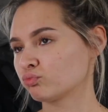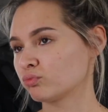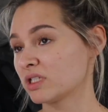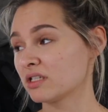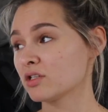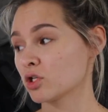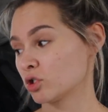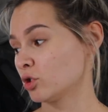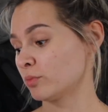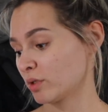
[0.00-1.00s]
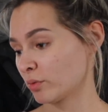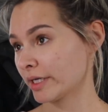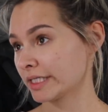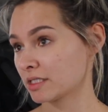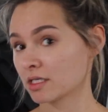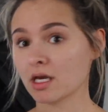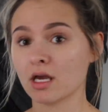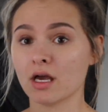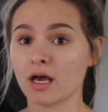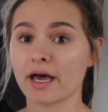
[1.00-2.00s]
This is a stupid quiz
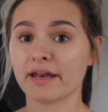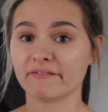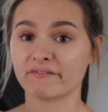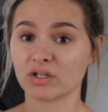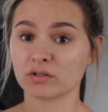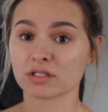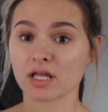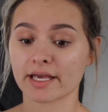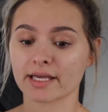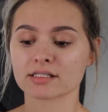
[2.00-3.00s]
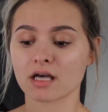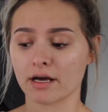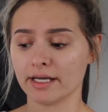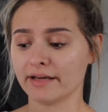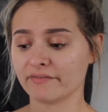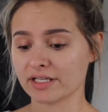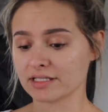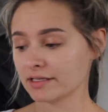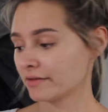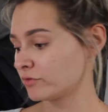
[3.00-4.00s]
and it feels like it's highly
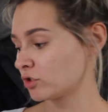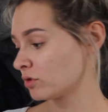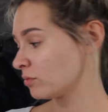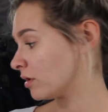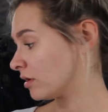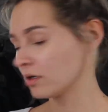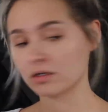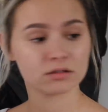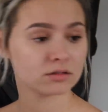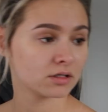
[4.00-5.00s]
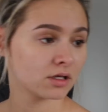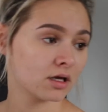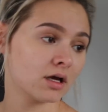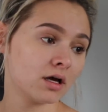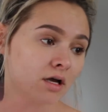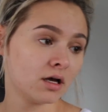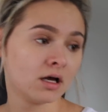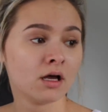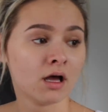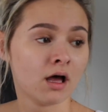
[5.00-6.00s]
offensive. Do you know what?
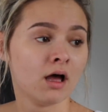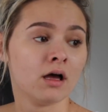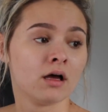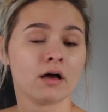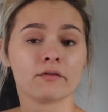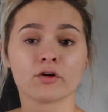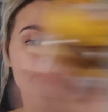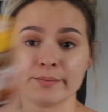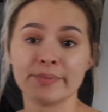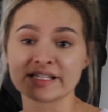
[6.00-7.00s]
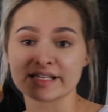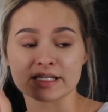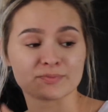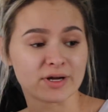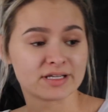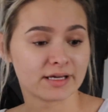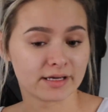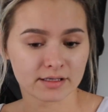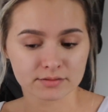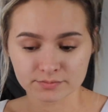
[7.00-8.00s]
I've got some biscuit spread
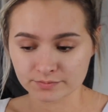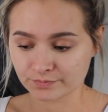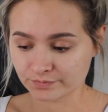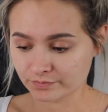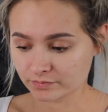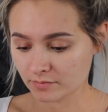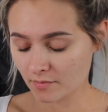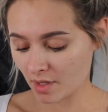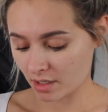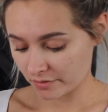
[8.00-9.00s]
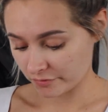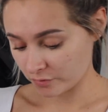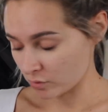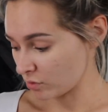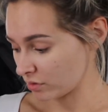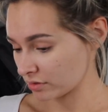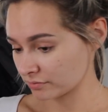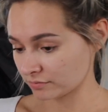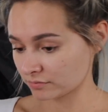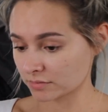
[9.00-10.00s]
here and a fork
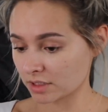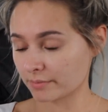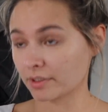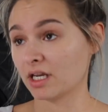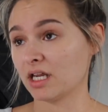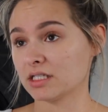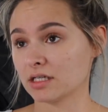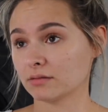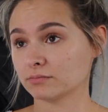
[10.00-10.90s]
and I'm gonna eat